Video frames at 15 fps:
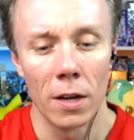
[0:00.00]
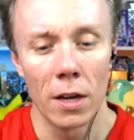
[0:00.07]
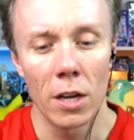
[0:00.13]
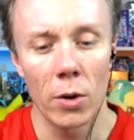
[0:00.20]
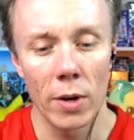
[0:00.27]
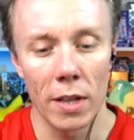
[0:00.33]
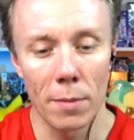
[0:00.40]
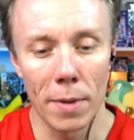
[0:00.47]
are
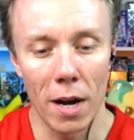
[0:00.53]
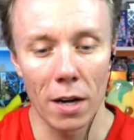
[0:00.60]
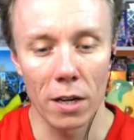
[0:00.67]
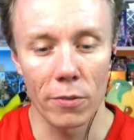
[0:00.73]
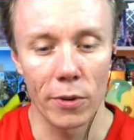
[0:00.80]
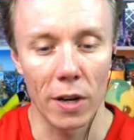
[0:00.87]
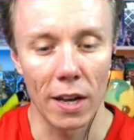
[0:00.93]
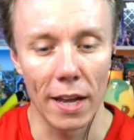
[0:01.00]
you in the
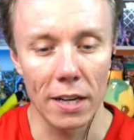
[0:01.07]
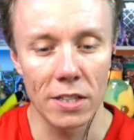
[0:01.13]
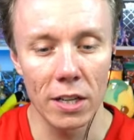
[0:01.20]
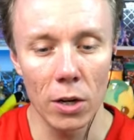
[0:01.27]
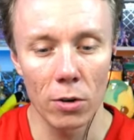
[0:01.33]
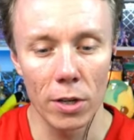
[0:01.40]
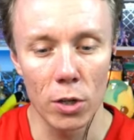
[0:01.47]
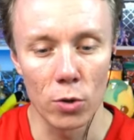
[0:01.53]
market for
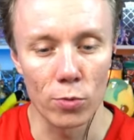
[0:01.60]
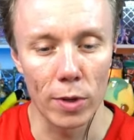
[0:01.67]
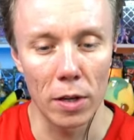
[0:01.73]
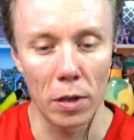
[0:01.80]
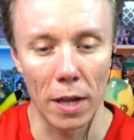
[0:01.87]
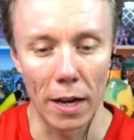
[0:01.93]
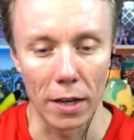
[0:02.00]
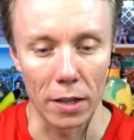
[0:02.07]
collecting, or are you
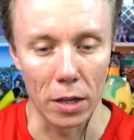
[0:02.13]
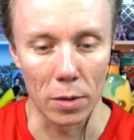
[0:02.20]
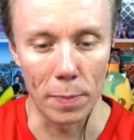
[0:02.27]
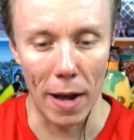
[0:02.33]
reselling these